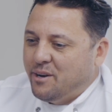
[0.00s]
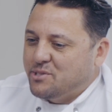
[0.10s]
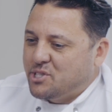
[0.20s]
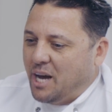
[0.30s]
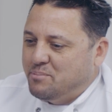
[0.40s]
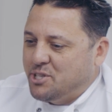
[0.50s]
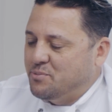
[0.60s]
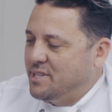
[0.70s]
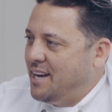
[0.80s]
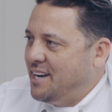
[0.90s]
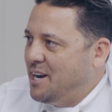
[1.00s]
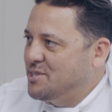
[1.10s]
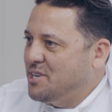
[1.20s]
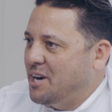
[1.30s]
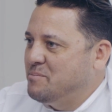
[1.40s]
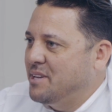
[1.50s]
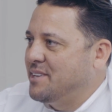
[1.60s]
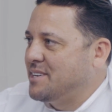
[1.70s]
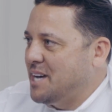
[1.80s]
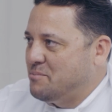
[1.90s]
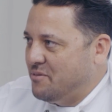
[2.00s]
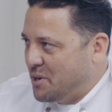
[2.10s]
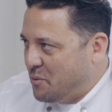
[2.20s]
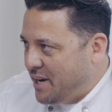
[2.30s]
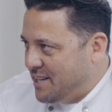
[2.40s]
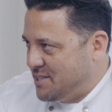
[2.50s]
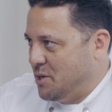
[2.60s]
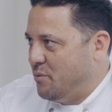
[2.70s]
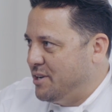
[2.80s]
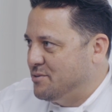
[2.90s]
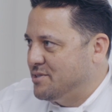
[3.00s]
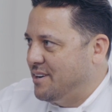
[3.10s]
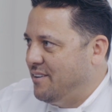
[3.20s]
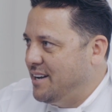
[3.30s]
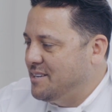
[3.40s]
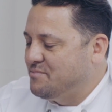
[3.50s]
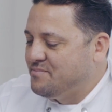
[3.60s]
don't stop just with that. Now we're talking about the type of ingredients that we're using, right?